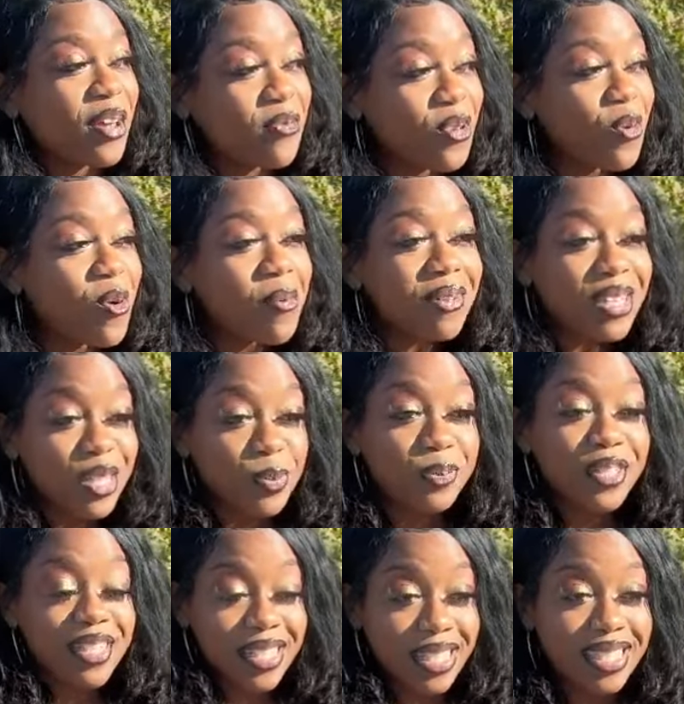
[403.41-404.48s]
If a woman is
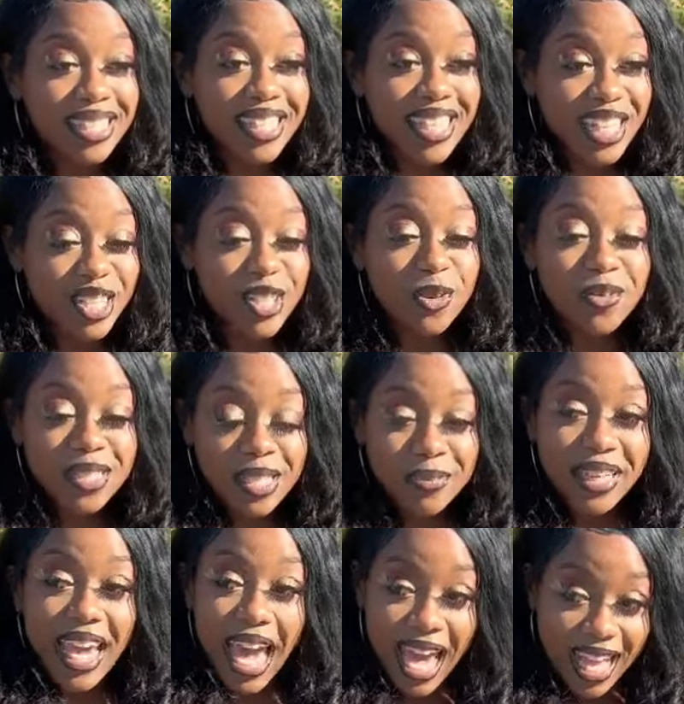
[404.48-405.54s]
persistent and she wants some
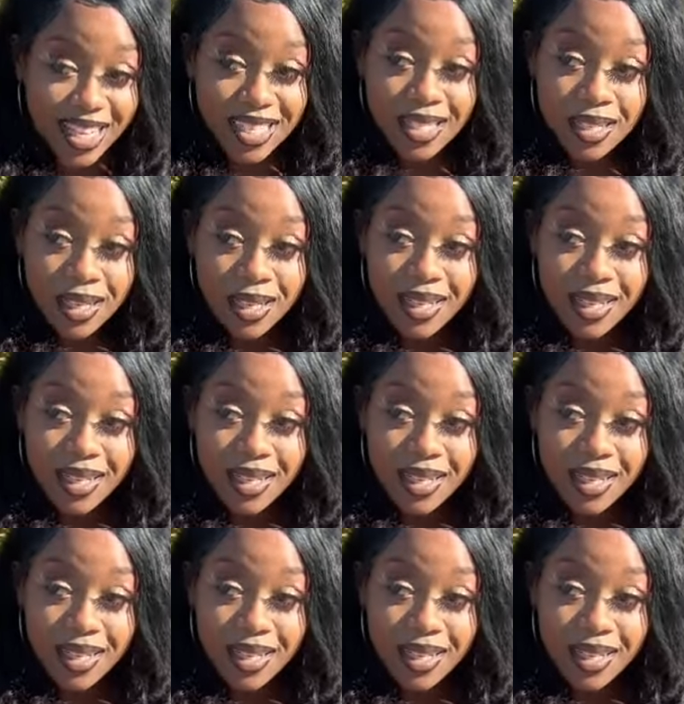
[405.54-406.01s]
cash,